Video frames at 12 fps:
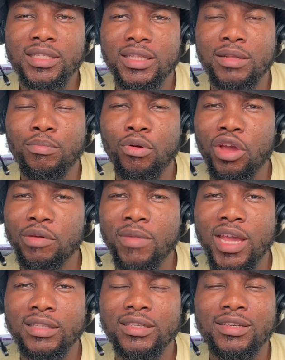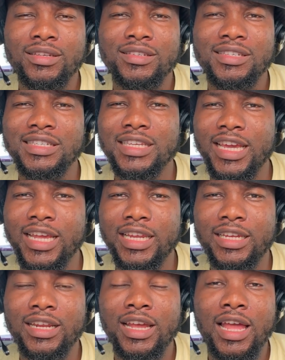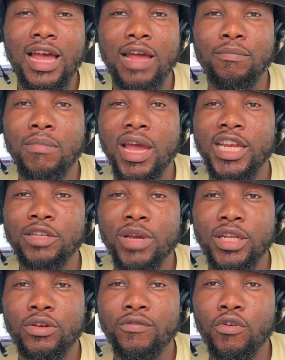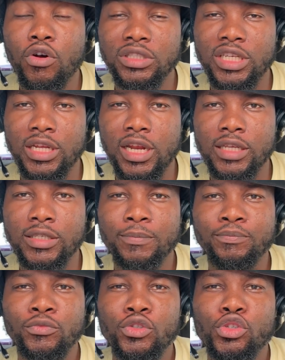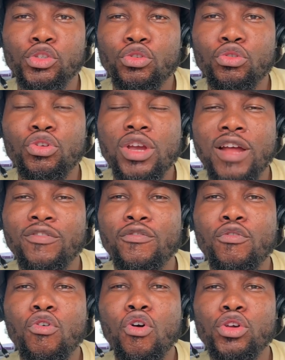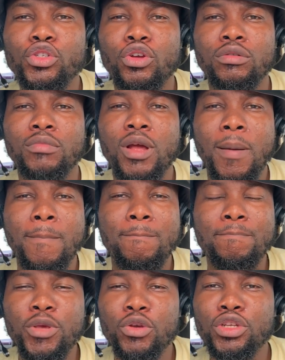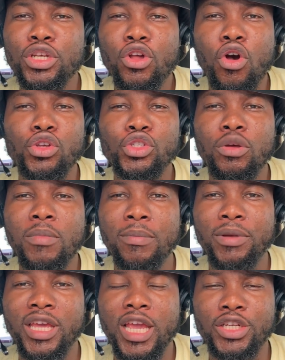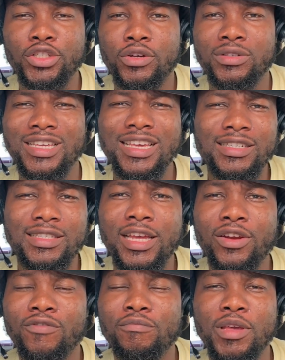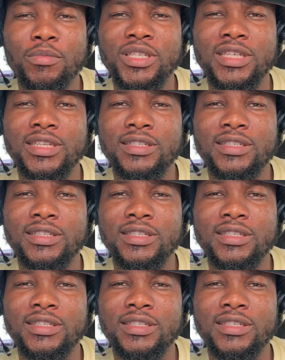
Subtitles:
deployment, scaling, and management of containers so you can focus on building awesome applications instead of babysitting